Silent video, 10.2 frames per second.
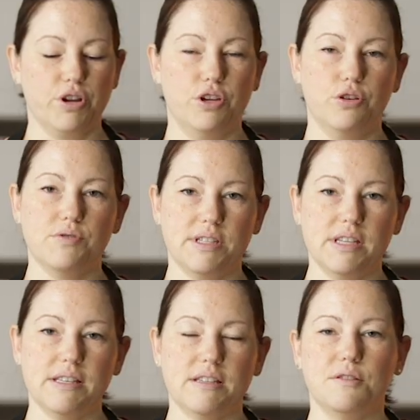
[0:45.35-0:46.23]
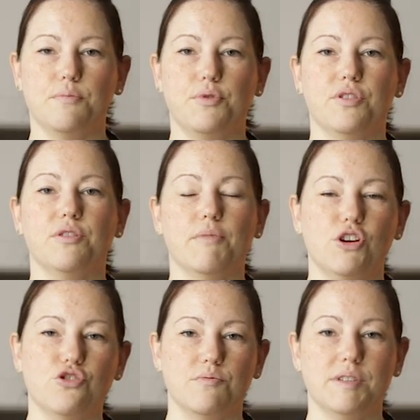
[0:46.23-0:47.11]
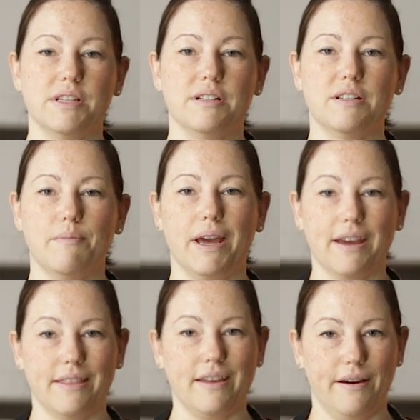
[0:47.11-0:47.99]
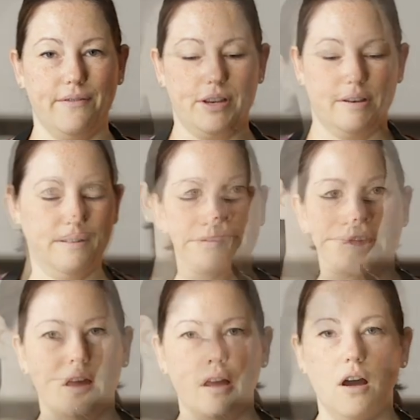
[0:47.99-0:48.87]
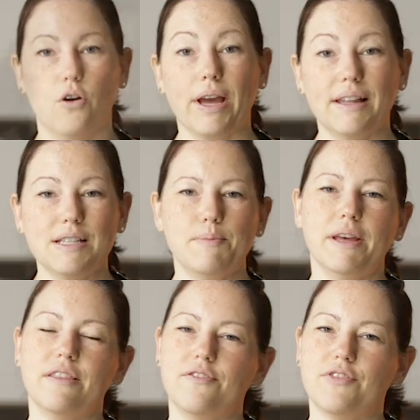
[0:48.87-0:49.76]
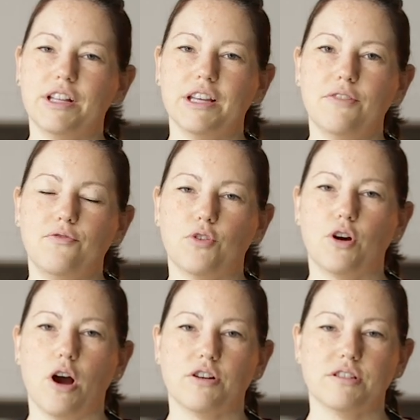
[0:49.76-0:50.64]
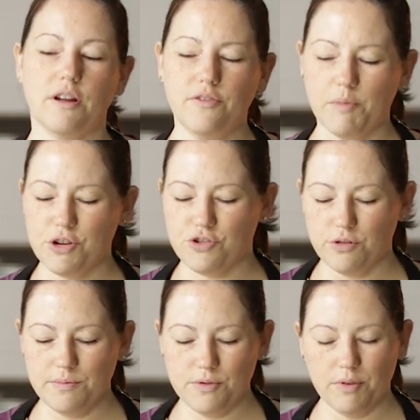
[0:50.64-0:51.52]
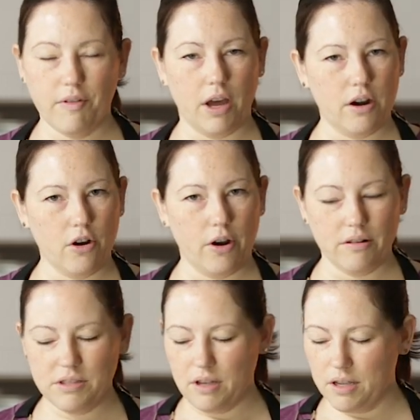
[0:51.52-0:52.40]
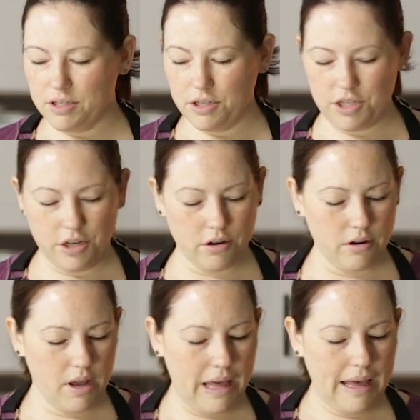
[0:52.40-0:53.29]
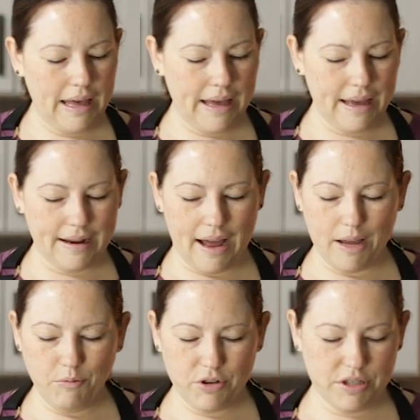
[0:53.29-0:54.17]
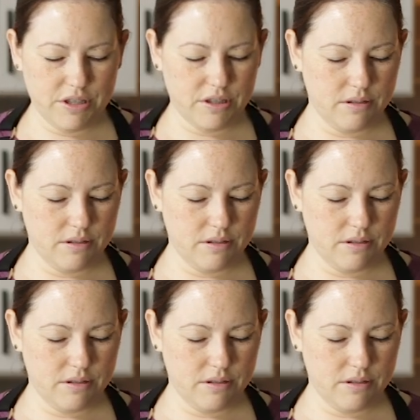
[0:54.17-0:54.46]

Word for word: gonna use this to put the mushrooms in to bake in the oven. Okay, let's make the filling for our stuffed mushrooms. We've got our ground sausage here, and I'm gonna